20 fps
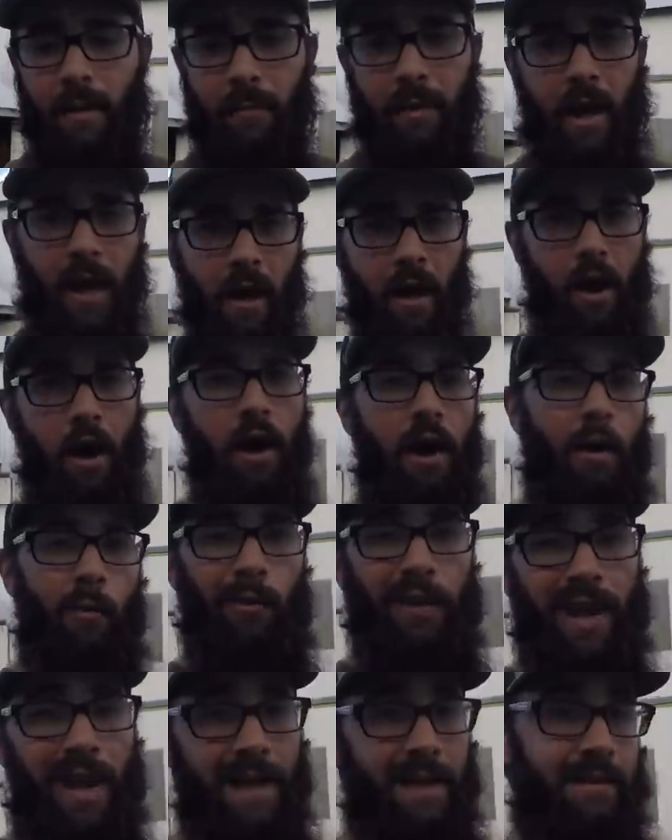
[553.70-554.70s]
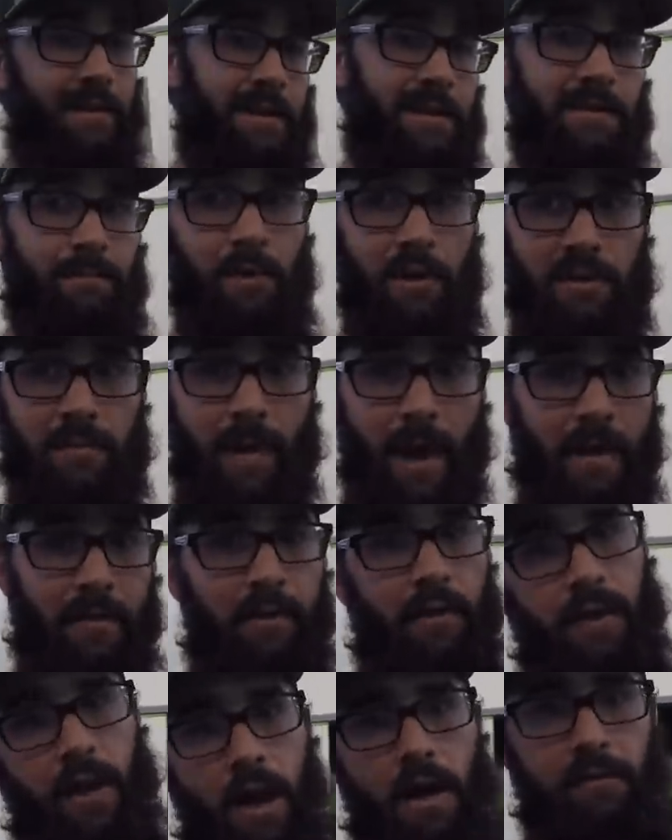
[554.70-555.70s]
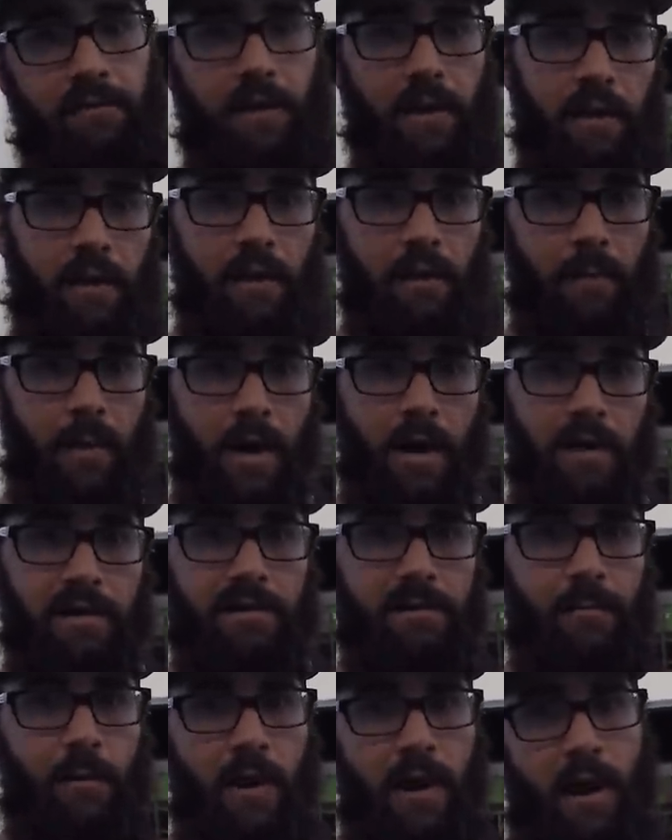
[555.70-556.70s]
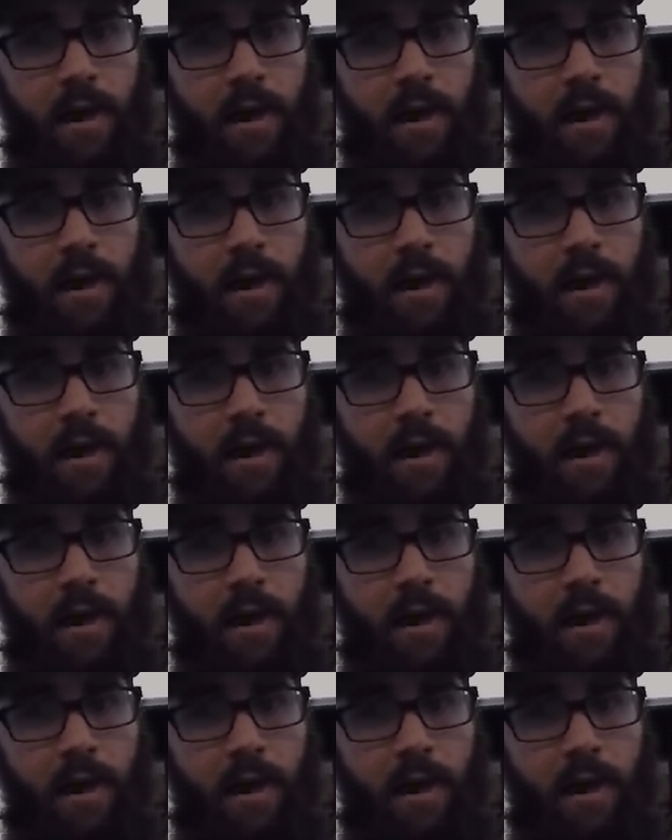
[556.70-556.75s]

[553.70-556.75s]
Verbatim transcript: Yeah, all right, we gotta get these birds back to the loft and get them uh, spread